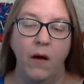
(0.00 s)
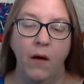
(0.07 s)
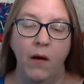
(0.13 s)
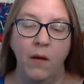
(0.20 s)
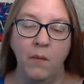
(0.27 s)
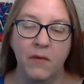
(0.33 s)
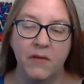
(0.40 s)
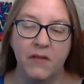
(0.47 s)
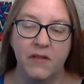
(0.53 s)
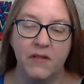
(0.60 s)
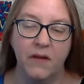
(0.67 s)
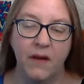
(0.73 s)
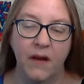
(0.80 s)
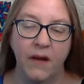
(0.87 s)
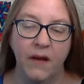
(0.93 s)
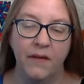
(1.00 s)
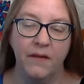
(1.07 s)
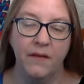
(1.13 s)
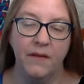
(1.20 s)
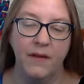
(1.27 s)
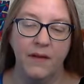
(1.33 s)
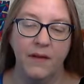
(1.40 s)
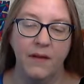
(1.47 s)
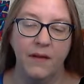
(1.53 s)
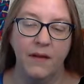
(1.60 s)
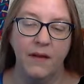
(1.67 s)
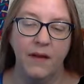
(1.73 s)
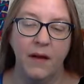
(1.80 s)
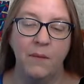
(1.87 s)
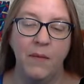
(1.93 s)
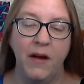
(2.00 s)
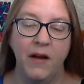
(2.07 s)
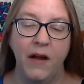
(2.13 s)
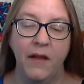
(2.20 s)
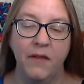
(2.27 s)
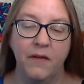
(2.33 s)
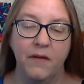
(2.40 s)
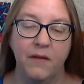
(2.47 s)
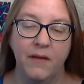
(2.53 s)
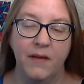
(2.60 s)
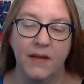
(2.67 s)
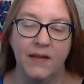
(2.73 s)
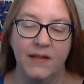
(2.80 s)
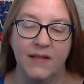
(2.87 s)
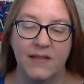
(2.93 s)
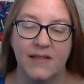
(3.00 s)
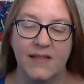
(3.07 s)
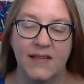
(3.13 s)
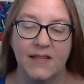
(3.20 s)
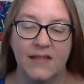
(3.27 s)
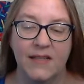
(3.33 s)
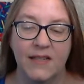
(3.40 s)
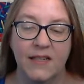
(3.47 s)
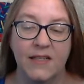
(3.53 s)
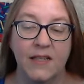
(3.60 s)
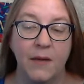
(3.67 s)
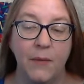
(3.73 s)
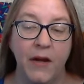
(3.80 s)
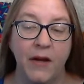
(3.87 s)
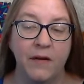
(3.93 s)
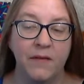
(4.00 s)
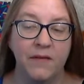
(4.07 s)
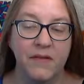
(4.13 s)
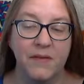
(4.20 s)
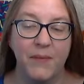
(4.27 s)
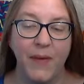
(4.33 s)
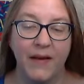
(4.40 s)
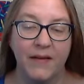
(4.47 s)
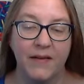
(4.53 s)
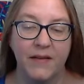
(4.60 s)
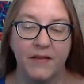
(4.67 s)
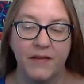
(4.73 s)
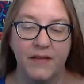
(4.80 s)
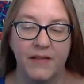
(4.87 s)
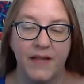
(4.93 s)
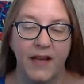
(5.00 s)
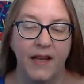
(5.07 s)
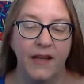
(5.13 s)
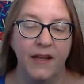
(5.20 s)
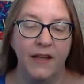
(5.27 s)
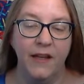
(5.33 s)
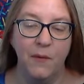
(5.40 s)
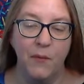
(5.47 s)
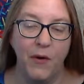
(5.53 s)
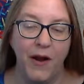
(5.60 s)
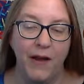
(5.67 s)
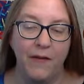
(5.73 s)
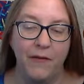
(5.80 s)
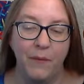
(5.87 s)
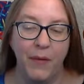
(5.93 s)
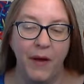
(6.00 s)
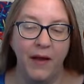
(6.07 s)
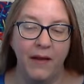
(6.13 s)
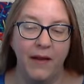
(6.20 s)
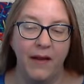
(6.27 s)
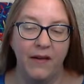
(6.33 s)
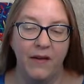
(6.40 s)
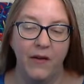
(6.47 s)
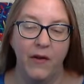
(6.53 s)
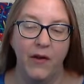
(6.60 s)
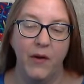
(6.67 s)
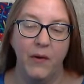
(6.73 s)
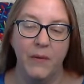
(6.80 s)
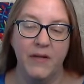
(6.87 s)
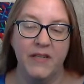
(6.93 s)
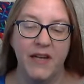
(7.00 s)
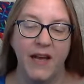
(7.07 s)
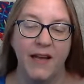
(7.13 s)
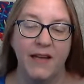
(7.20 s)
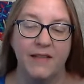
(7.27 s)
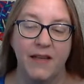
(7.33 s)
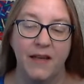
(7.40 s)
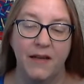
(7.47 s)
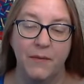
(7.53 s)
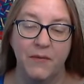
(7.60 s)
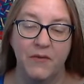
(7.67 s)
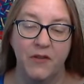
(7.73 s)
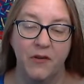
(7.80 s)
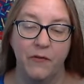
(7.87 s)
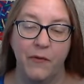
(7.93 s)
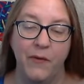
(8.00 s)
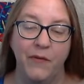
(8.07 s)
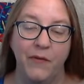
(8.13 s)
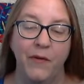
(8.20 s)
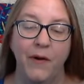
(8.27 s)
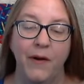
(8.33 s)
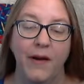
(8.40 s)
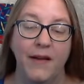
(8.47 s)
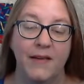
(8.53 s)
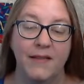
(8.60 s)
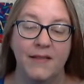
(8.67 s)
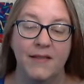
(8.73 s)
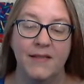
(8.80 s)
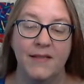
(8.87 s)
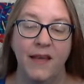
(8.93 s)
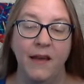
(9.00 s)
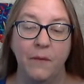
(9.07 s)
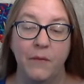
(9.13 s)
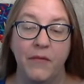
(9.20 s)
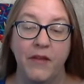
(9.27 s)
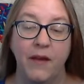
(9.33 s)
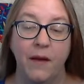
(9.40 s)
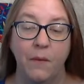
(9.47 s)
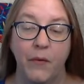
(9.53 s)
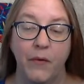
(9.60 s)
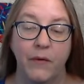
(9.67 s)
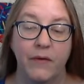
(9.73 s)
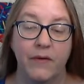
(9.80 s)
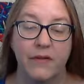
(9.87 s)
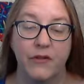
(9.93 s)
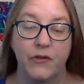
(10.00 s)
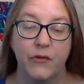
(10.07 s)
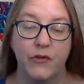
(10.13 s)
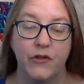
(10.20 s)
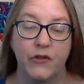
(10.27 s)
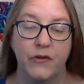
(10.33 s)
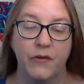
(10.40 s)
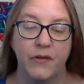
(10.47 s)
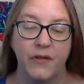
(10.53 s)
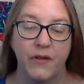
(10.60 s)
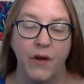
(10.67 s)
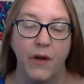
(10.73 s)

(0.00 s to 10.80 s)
almost other, among other little necessities, a pair of spectacles in a private pocket, which, as I observed before, had escaped the emperor's searchers